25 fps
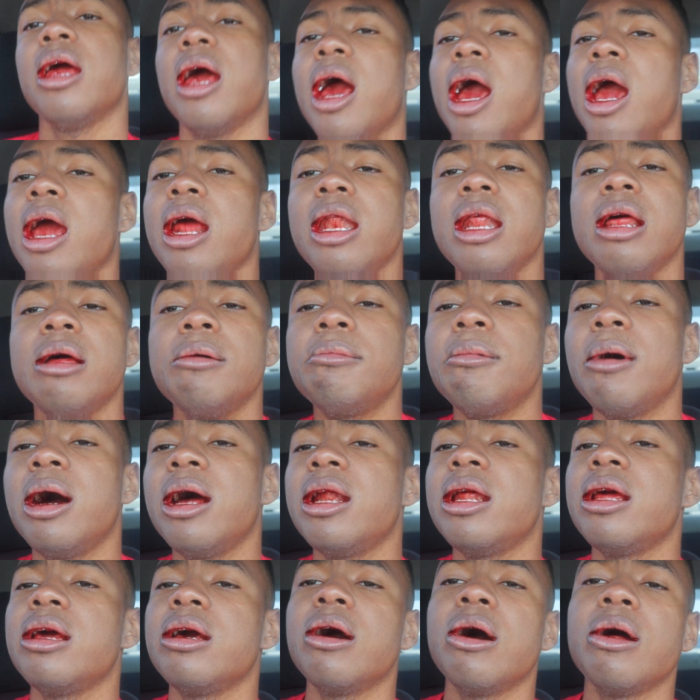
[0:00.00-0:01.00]
Ain't
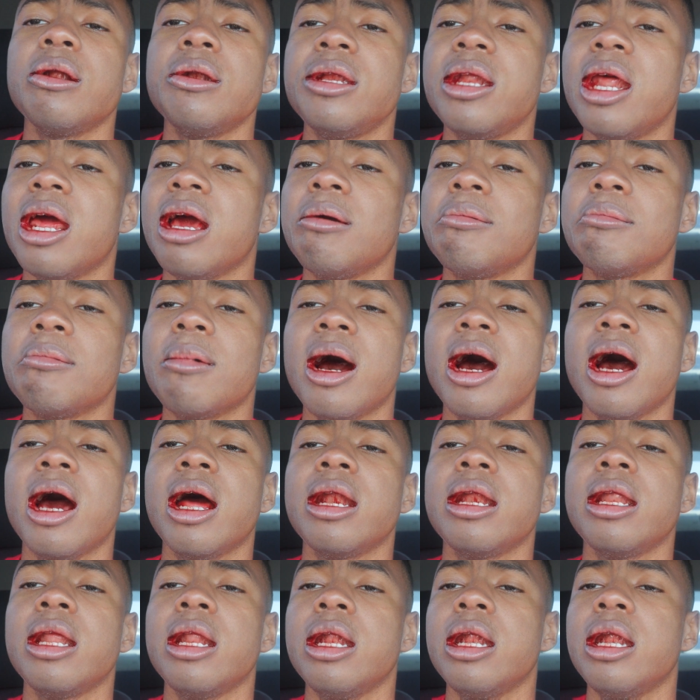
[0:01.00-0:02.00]
nobody gonna take my
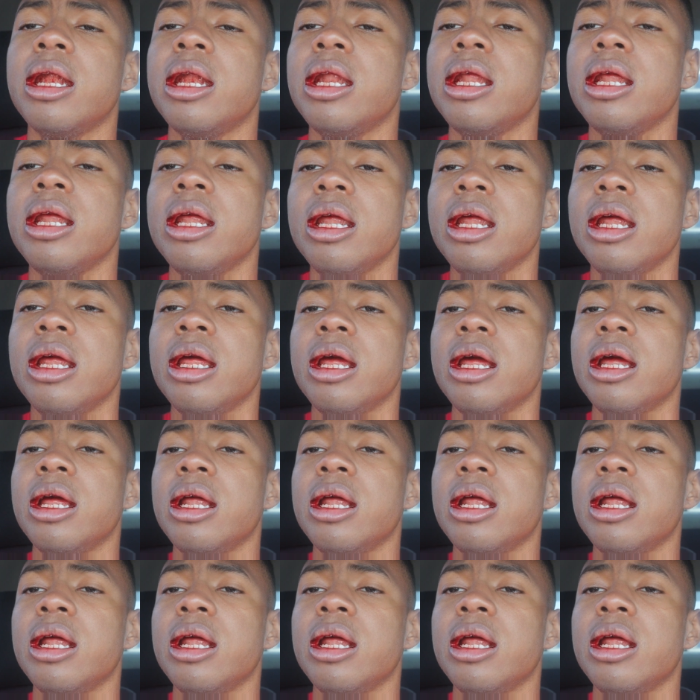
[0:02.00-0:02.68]
identity.